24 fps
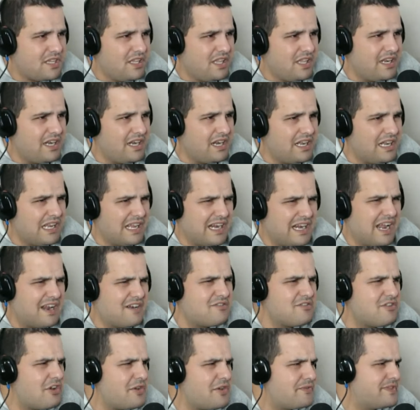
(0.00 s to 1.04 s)
And, and I
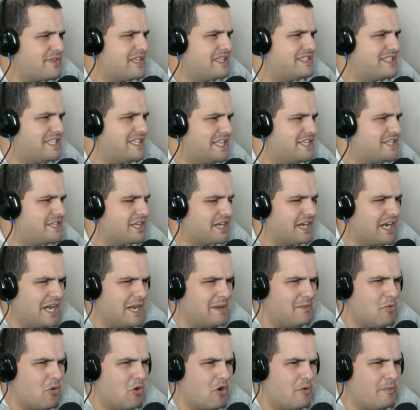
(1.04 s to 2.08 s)
don't know if they teach it
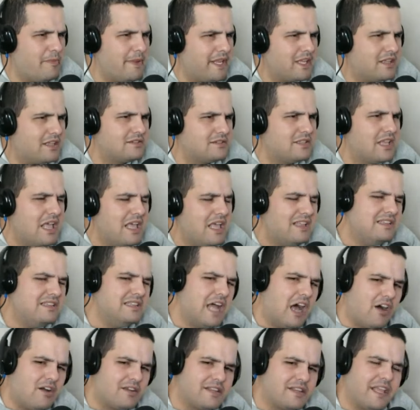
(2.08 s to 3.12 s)
anymore because
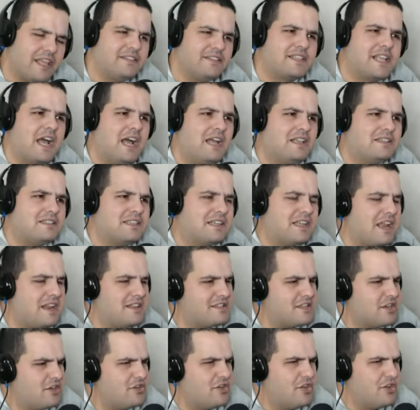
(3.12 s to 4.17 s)
nowadays, guys, I got to
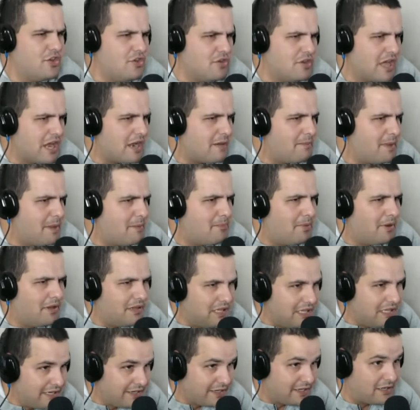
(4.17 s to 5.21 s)
tell you, you got to be
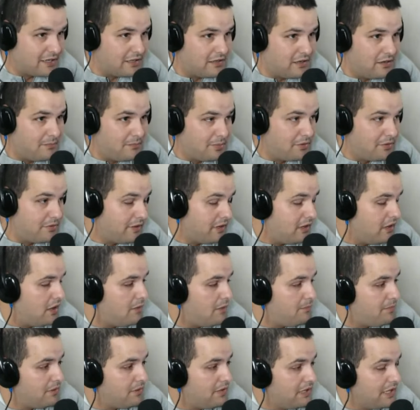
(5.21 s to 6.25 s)
politically
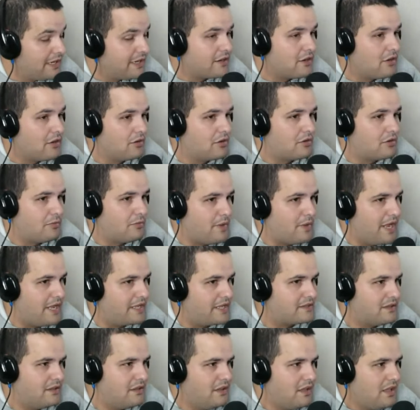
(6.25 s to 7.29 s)
uh, political
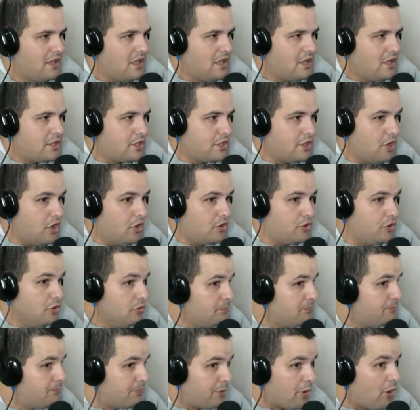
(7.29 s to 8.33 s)
correct you know,
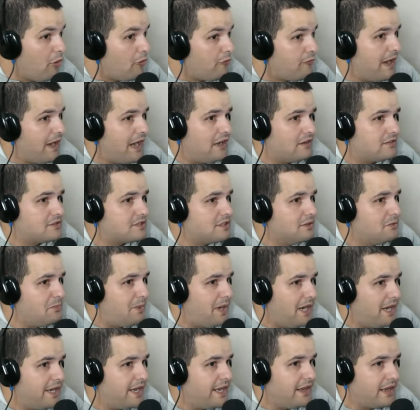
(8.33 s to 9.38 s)
you profile
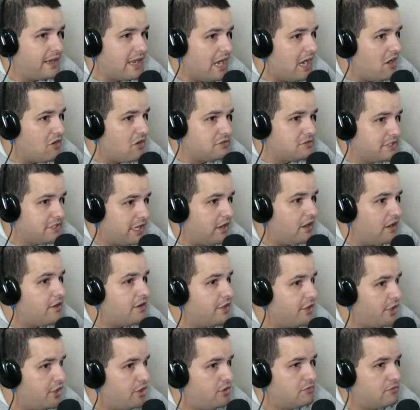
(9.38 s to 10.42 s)
somebody and how dare
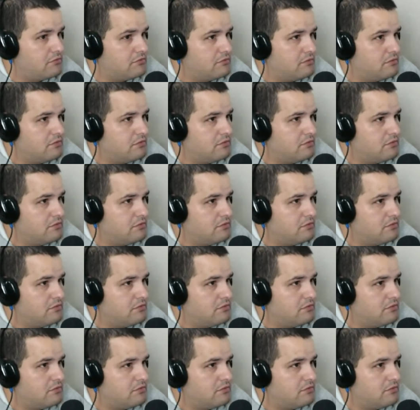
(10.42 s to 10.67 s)
you?